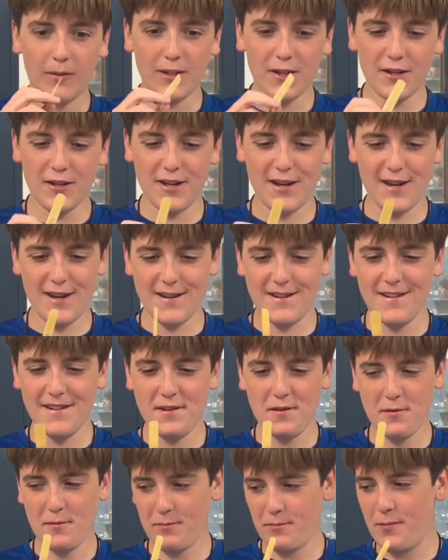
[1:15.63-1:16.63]
you're done,
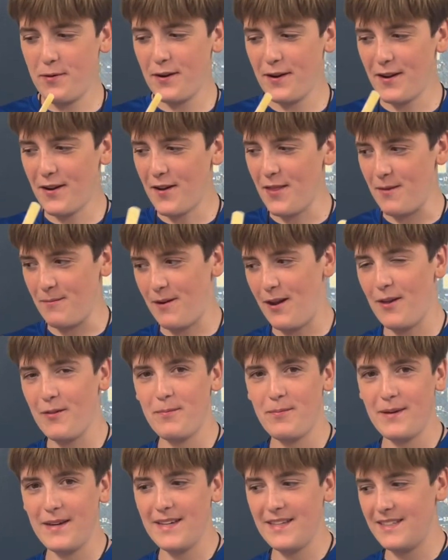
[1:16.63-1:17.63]
put it on the
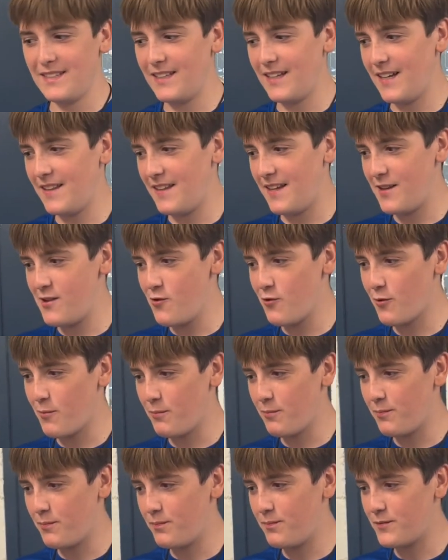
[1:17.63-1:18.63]
mouthpiece, and then you can
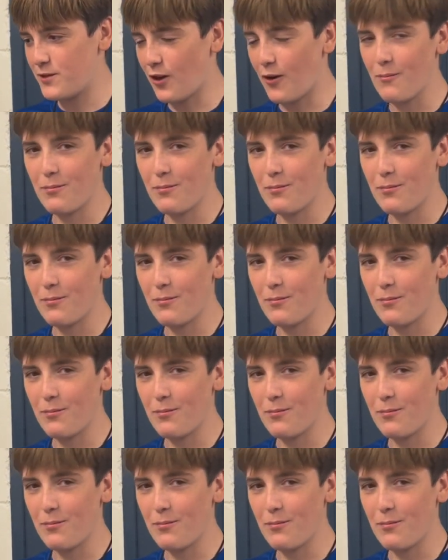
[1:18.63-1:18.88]
start